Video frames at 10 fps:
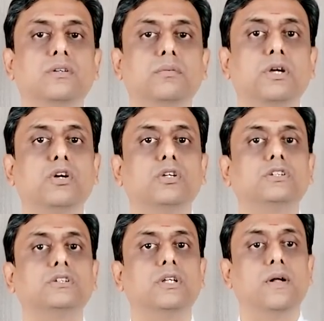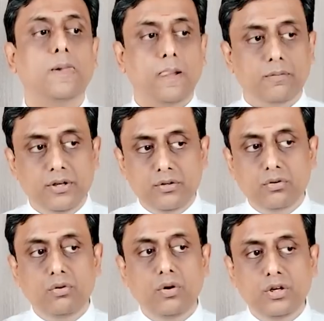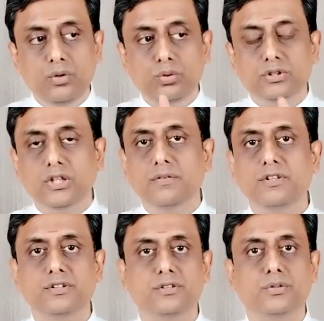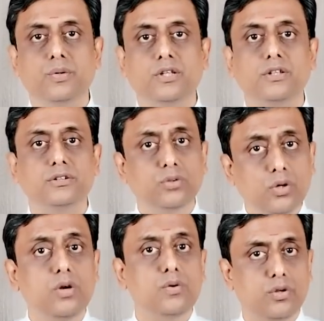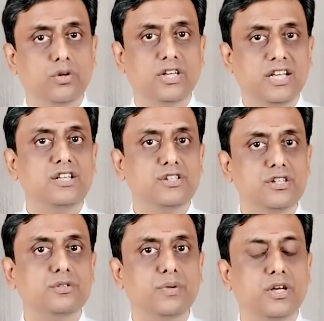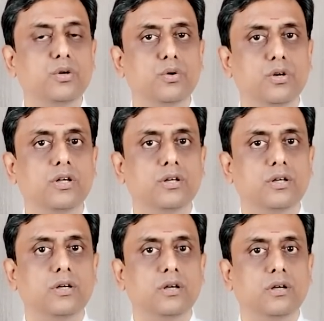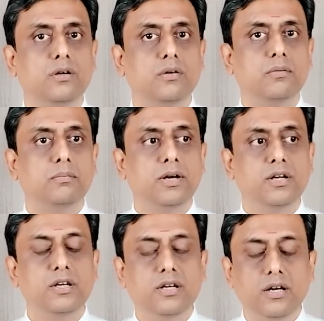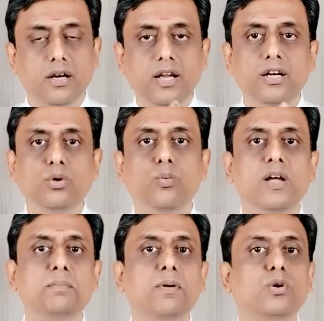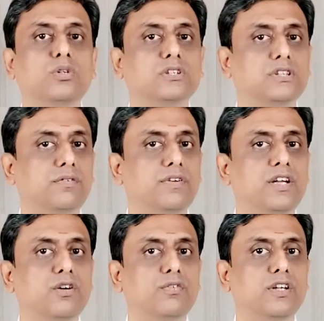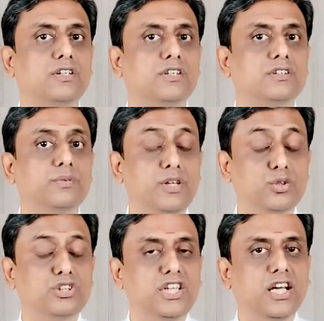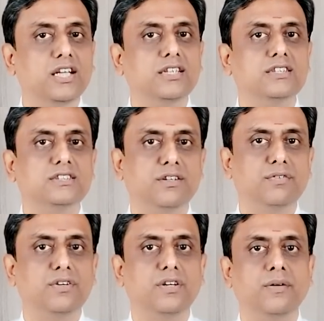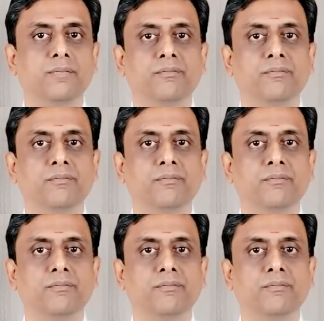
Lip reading: Because when you go and do service to others, no doubt your intention is very good. But in trying to wipe out the suffering of others, when you see others suffer,